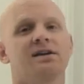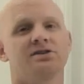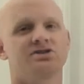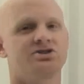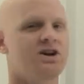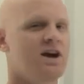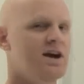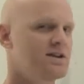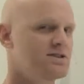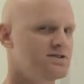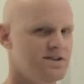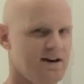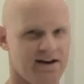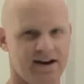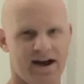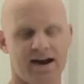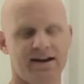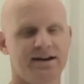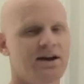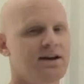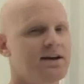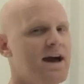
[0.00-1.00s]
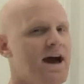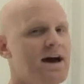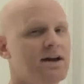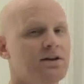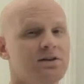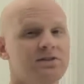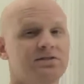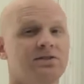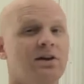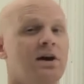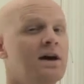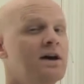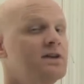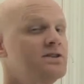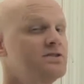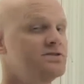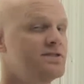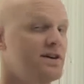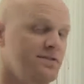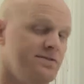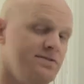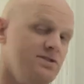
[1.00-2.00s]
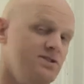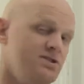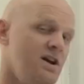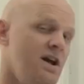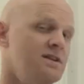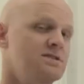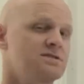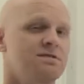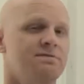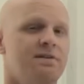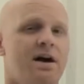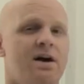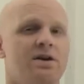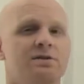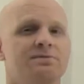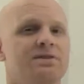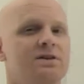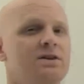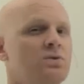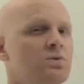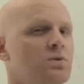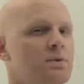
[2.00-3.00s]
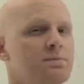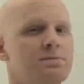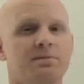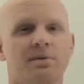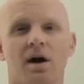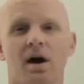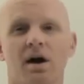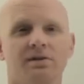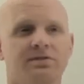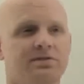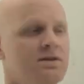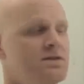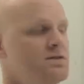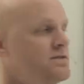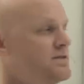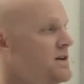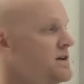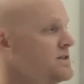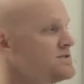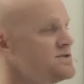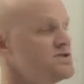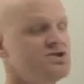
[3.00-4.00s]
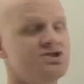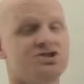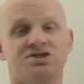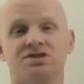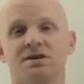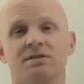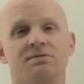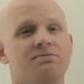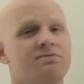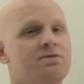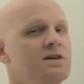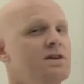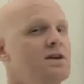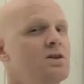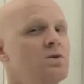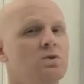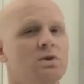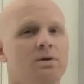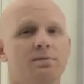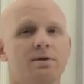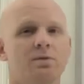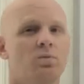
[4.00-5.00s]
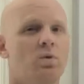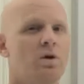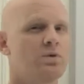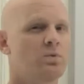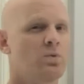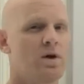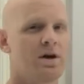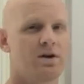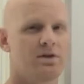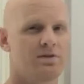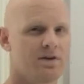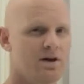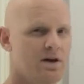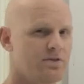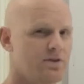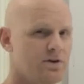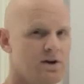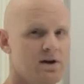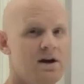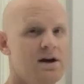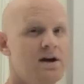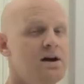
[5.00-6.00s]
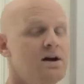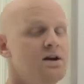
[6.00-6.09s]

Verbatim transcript: going to change that. Adding a catalyst doesn't change the value of the equilibrium constant, doesn't shift the equilibrium one way or the other.